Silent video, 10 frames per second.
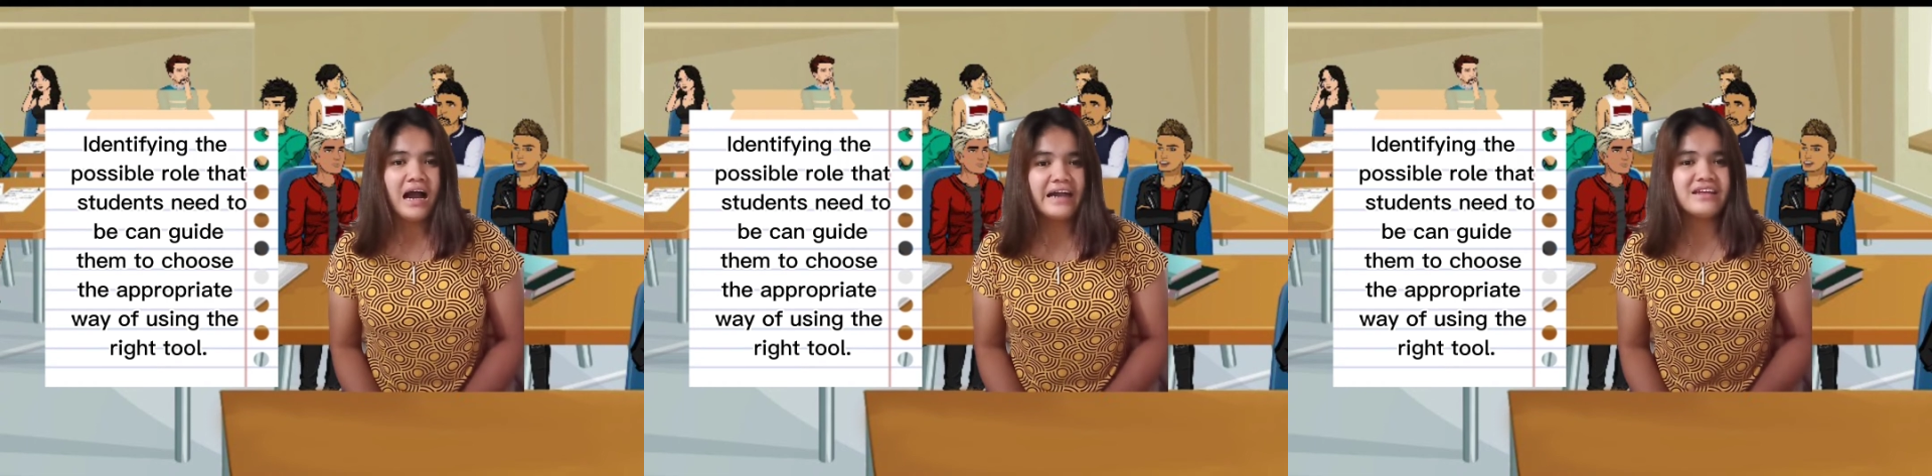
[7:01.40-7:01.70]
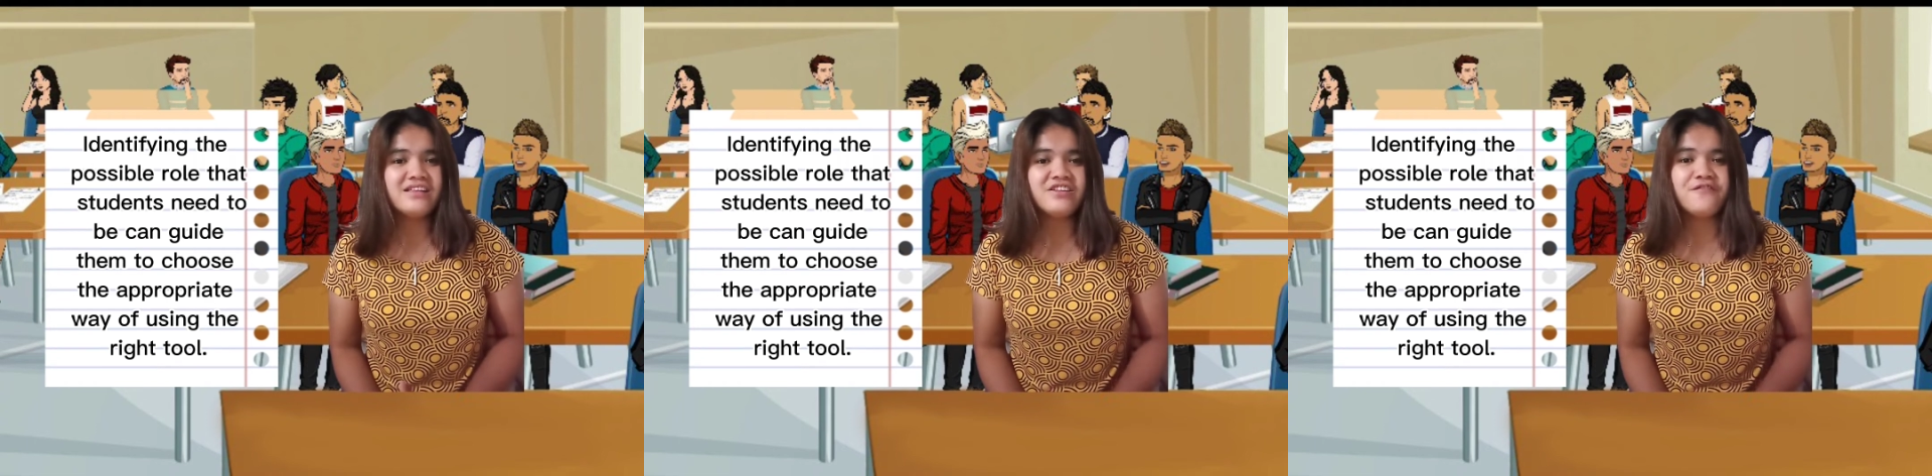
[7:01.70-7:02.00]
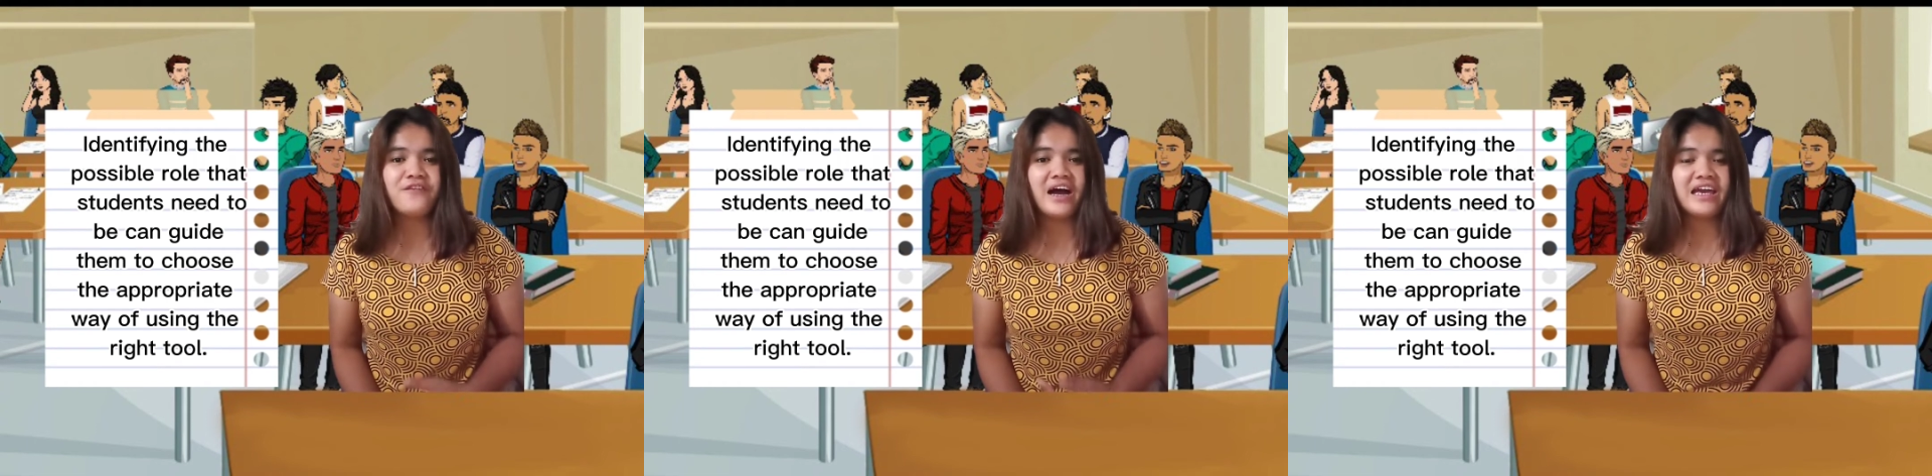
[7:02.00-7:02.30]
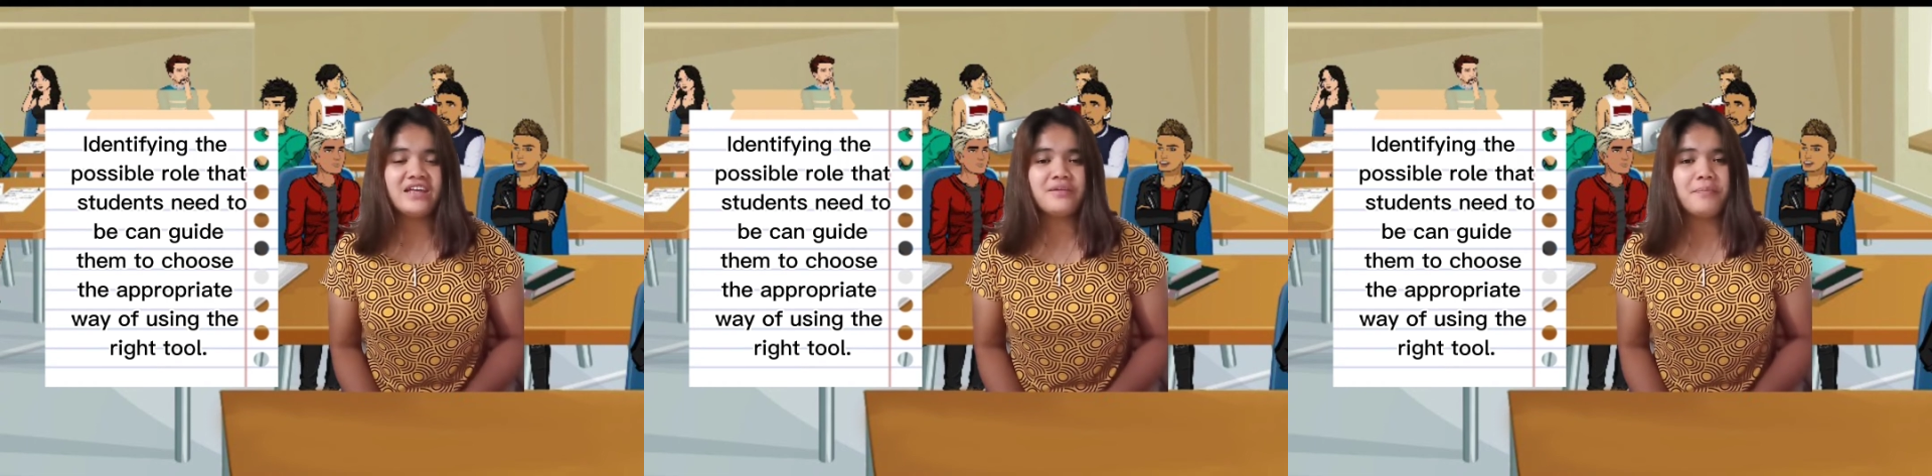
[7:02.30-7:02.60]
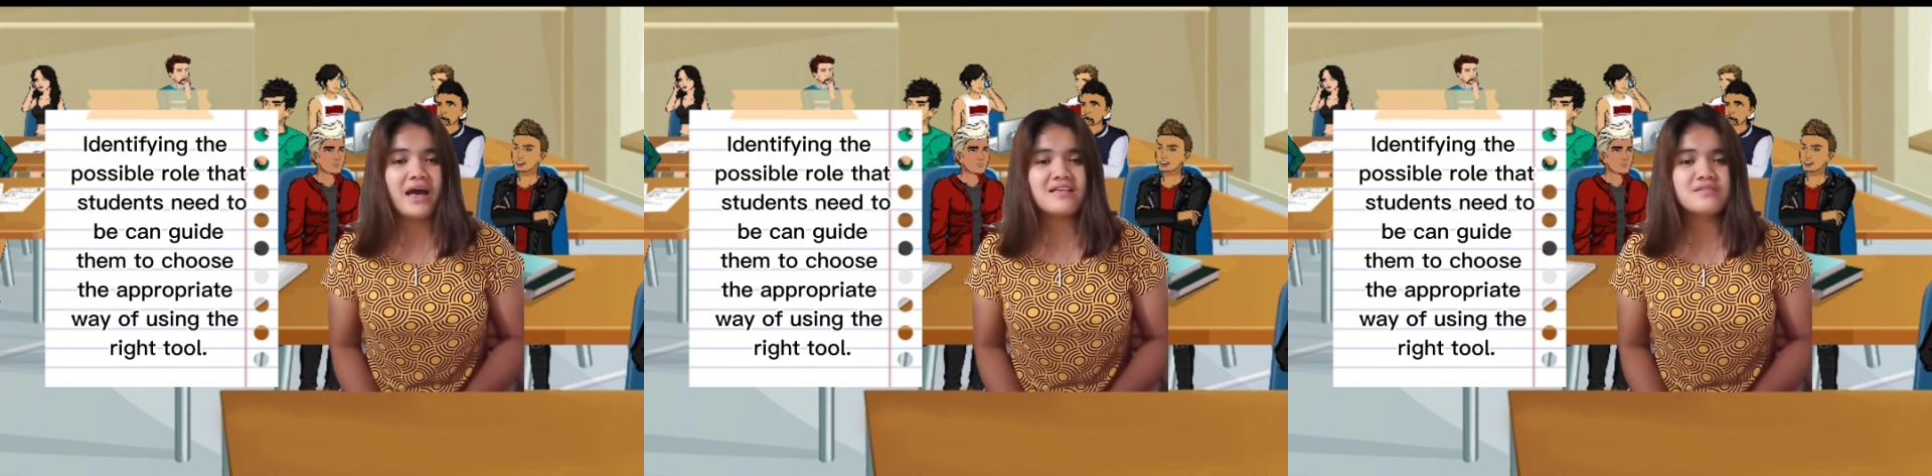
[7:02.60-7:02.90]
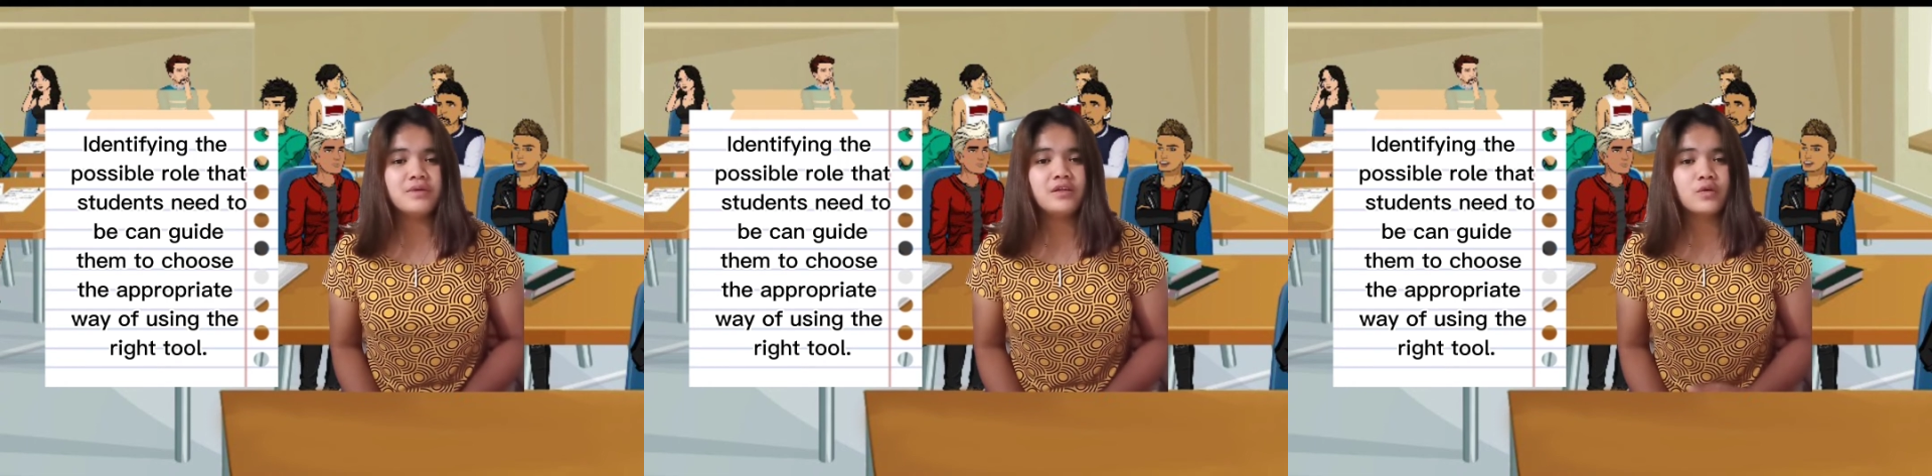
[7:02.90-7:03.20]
Identifying the possible